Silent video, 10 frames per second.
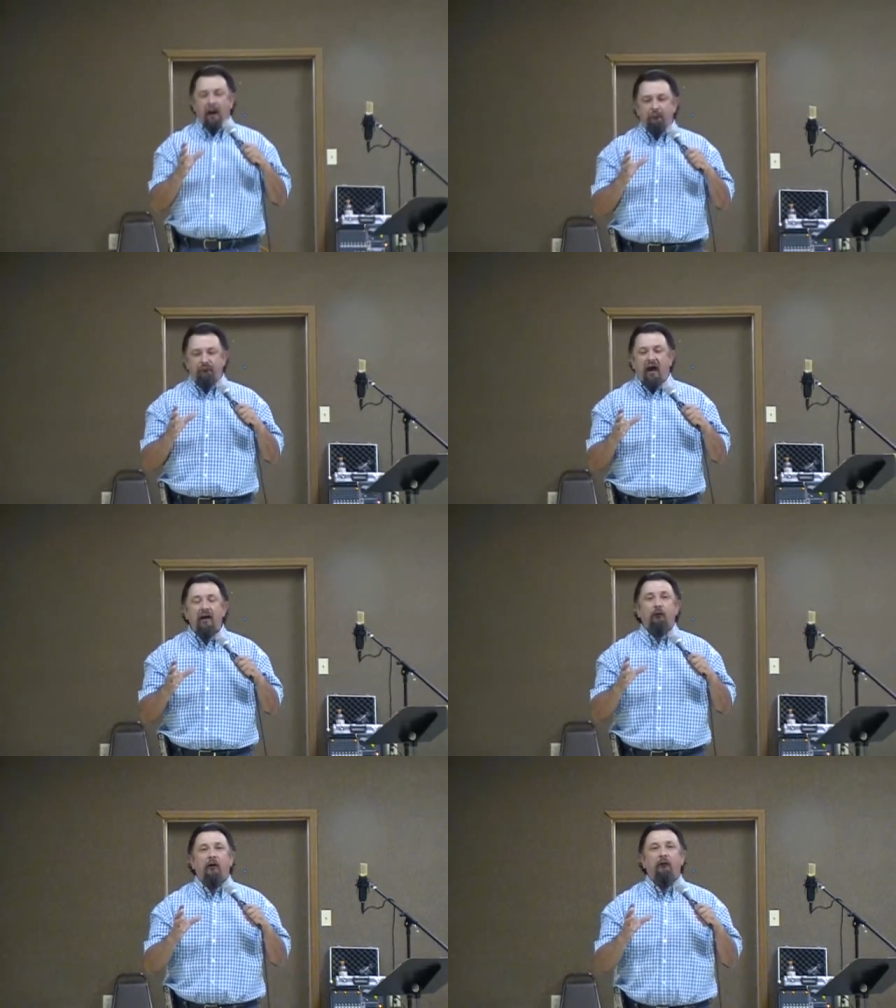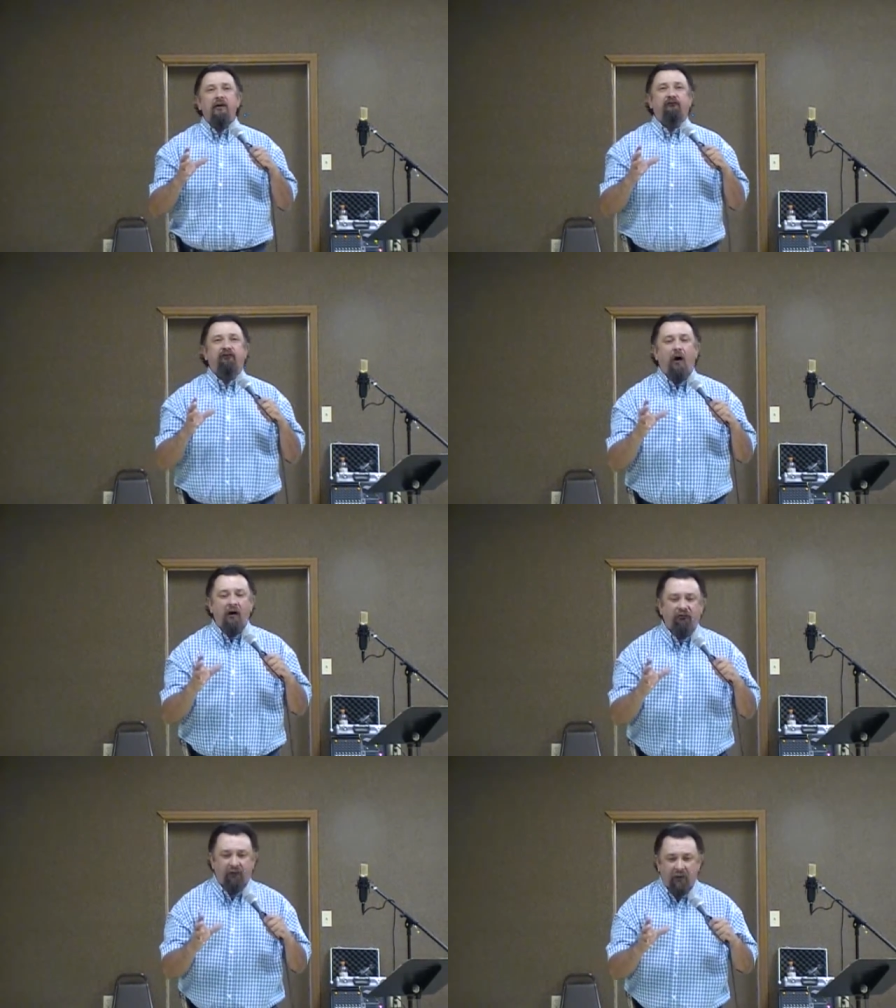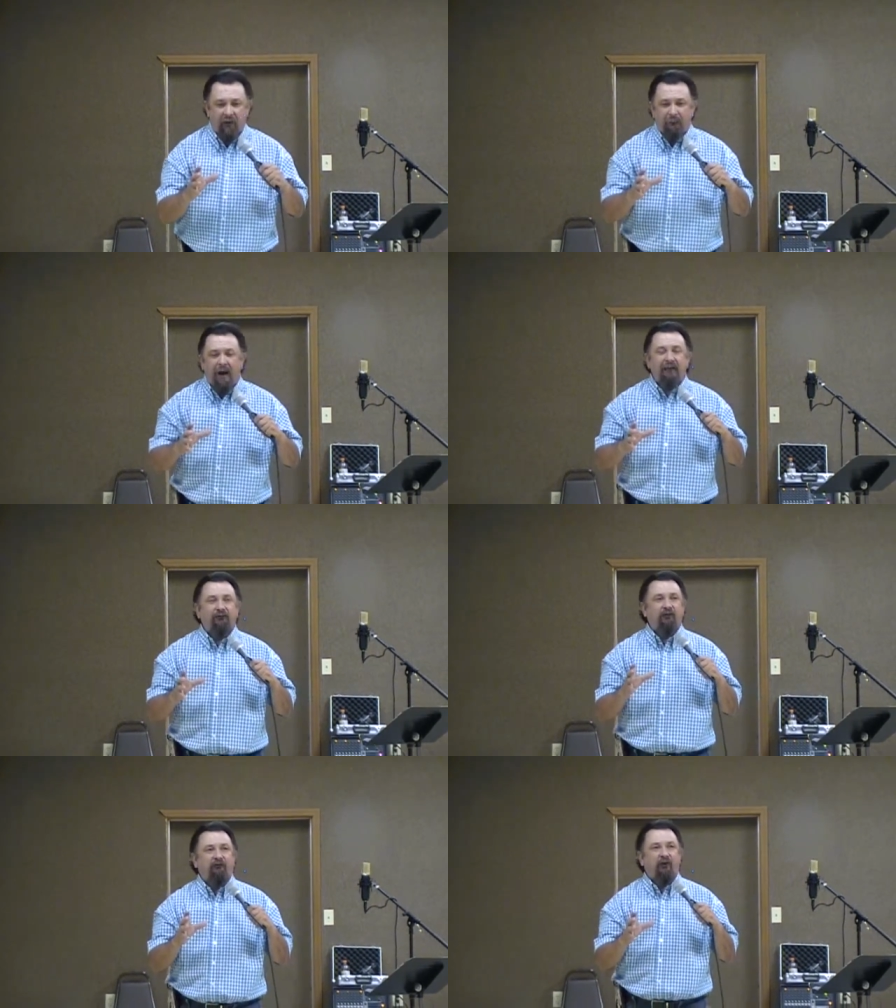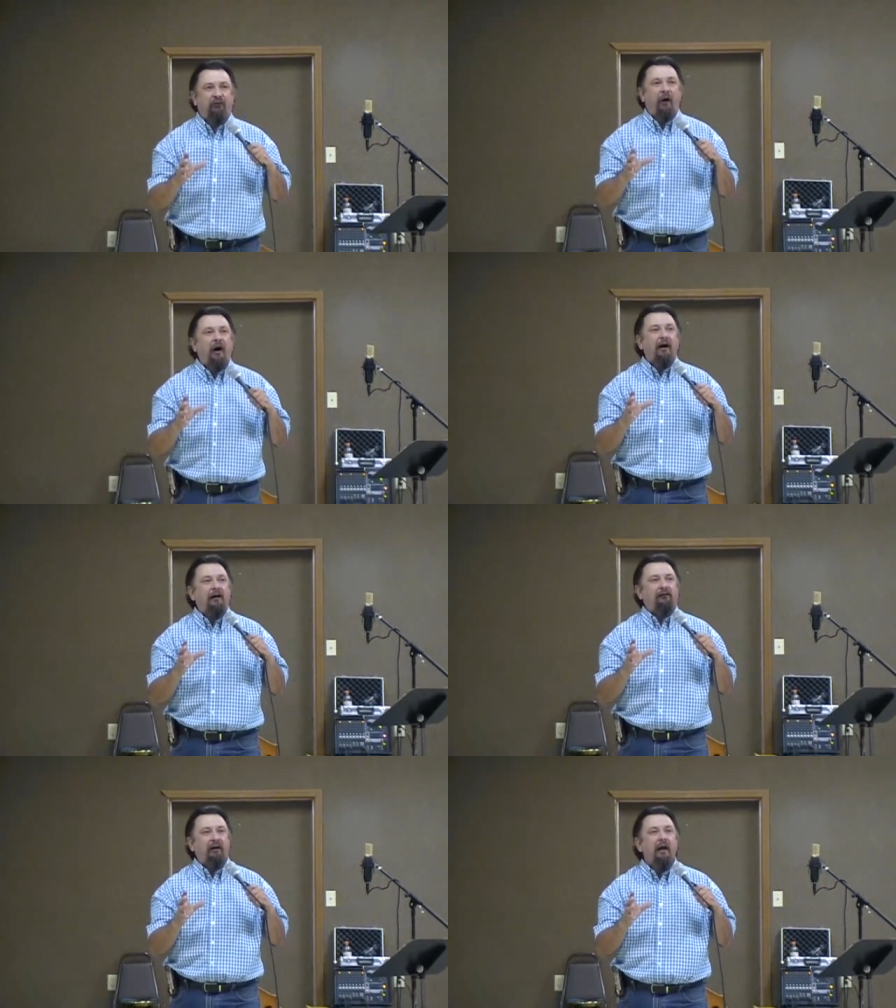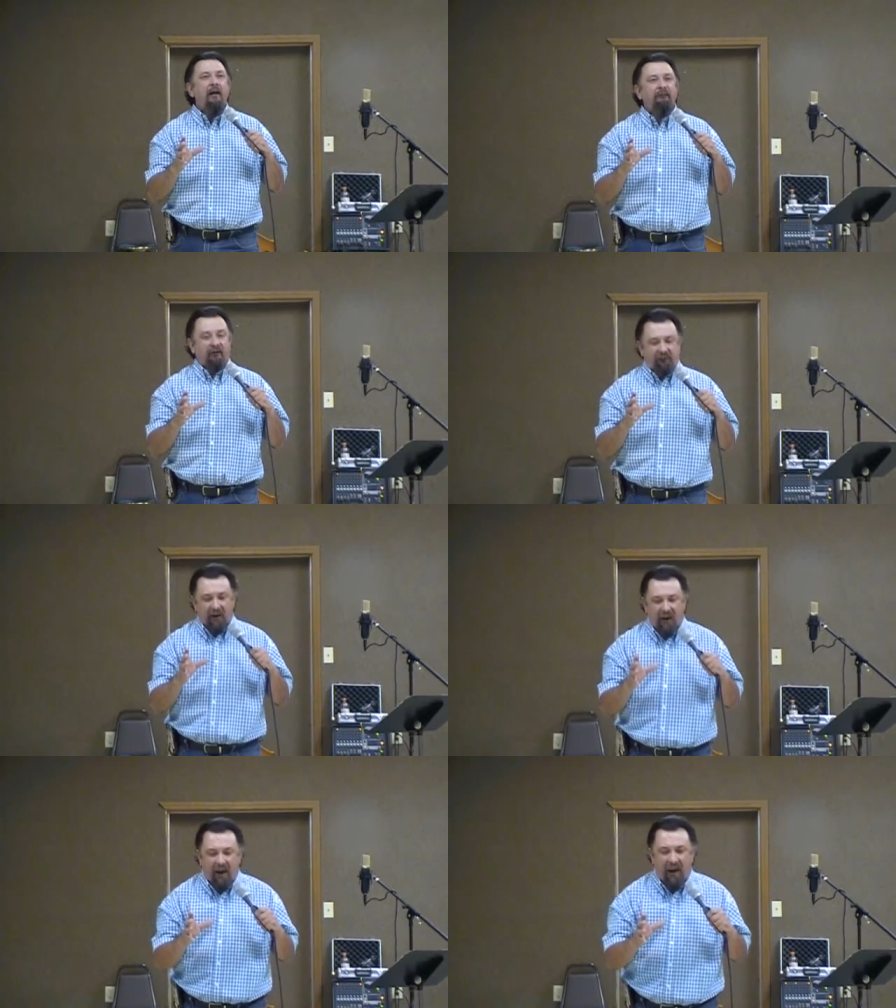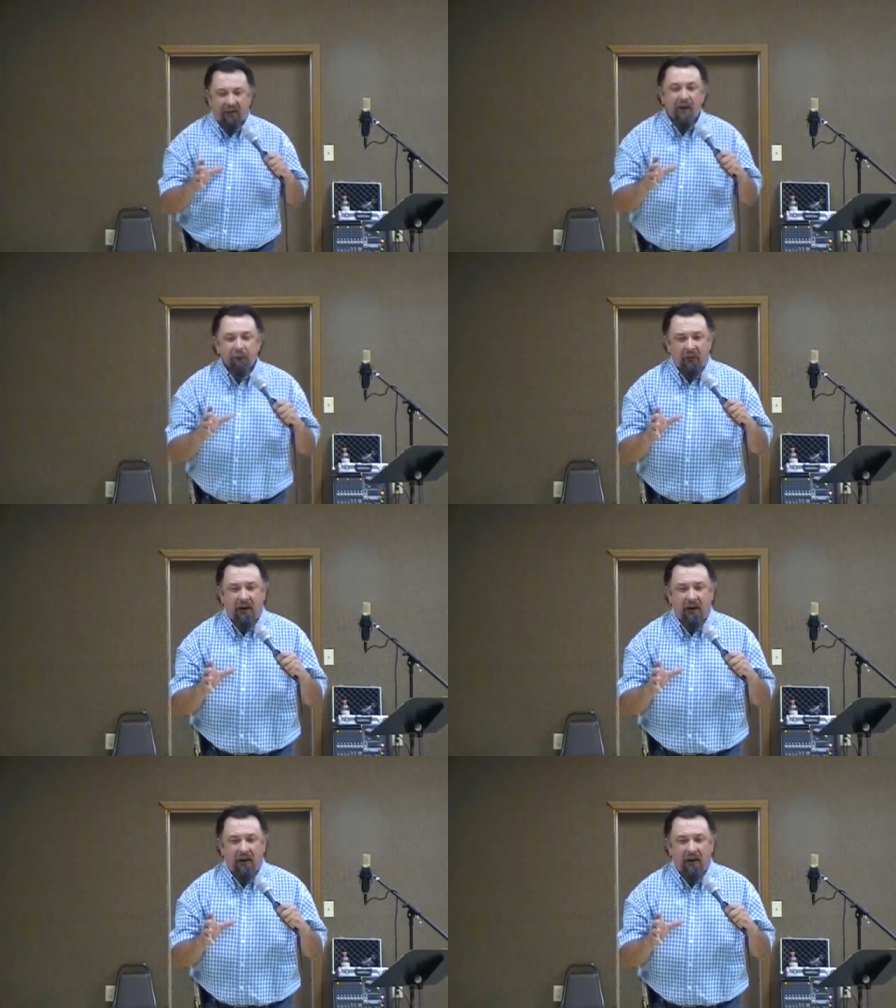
and they were rejoicing about this authority that they had.